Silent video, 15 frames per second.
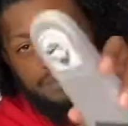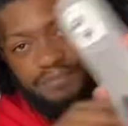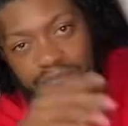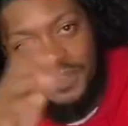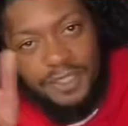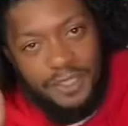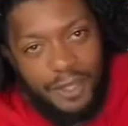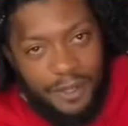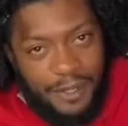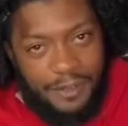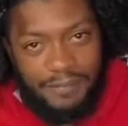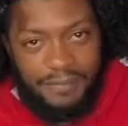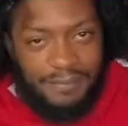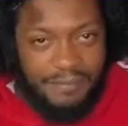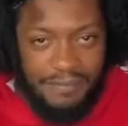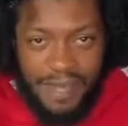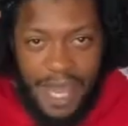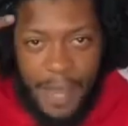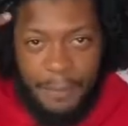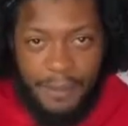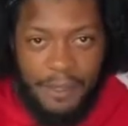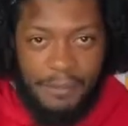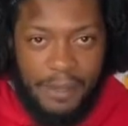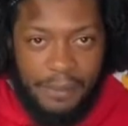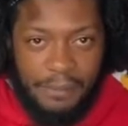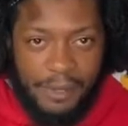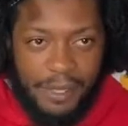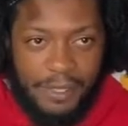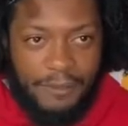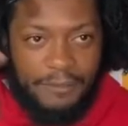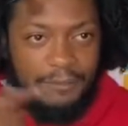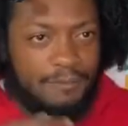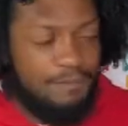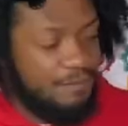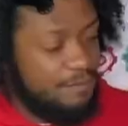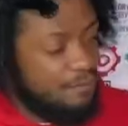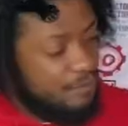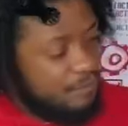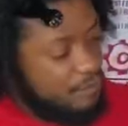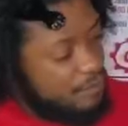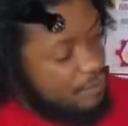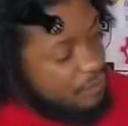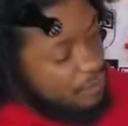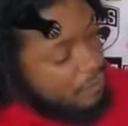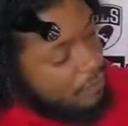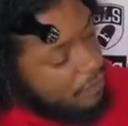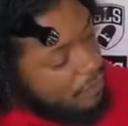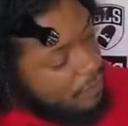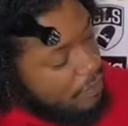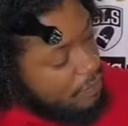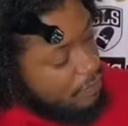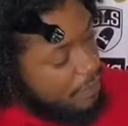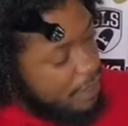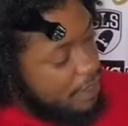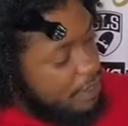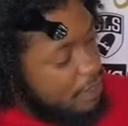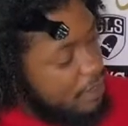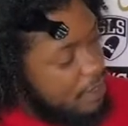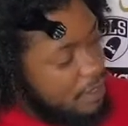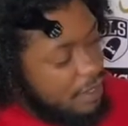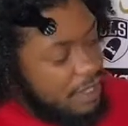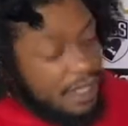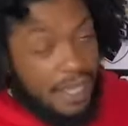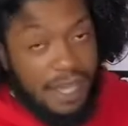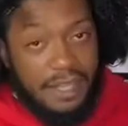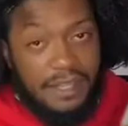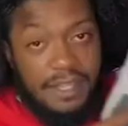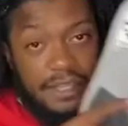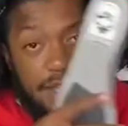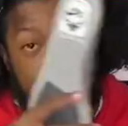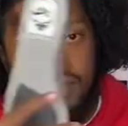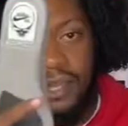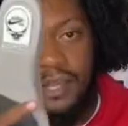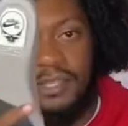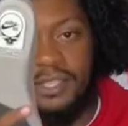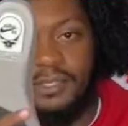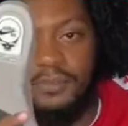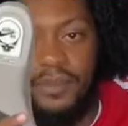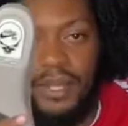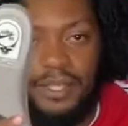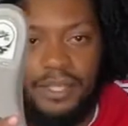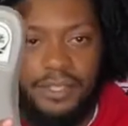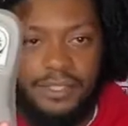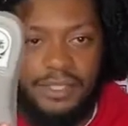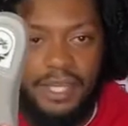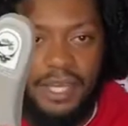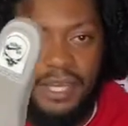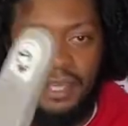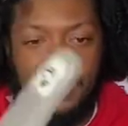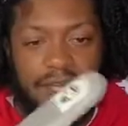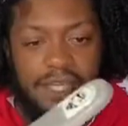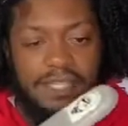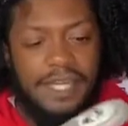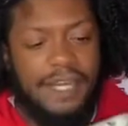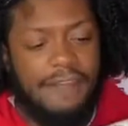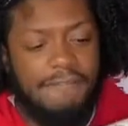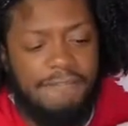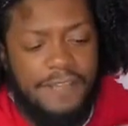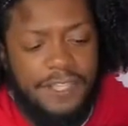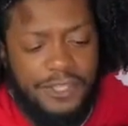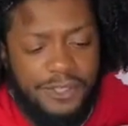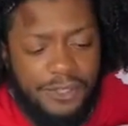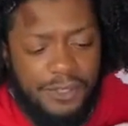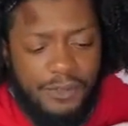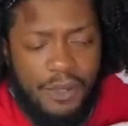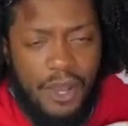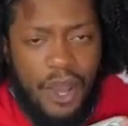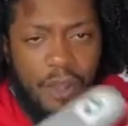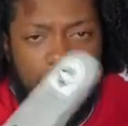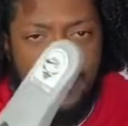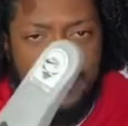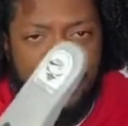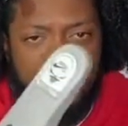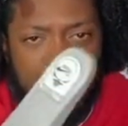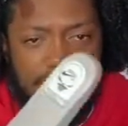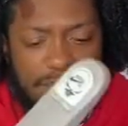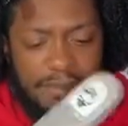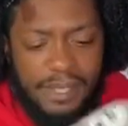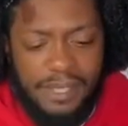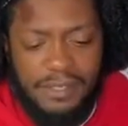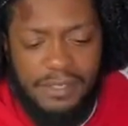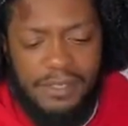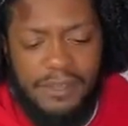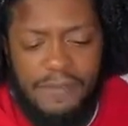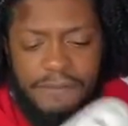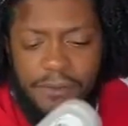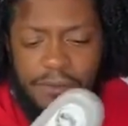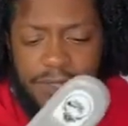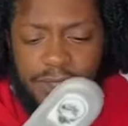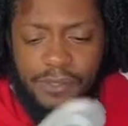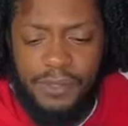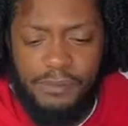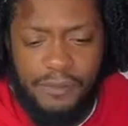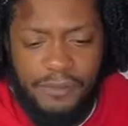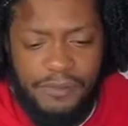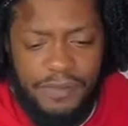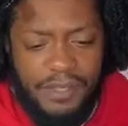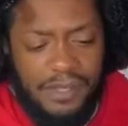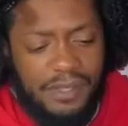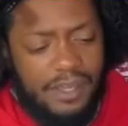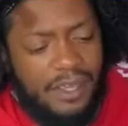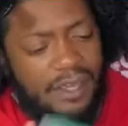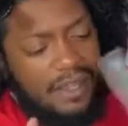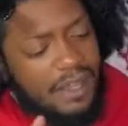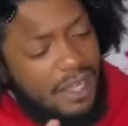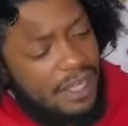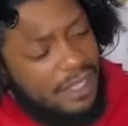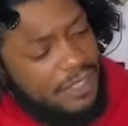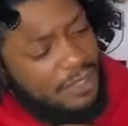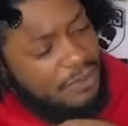Sorry, Apple on my brain. But yeah, I think that's awesome right there. It's like, it's not a feature you will always see, but you know, if you were to remove it and it's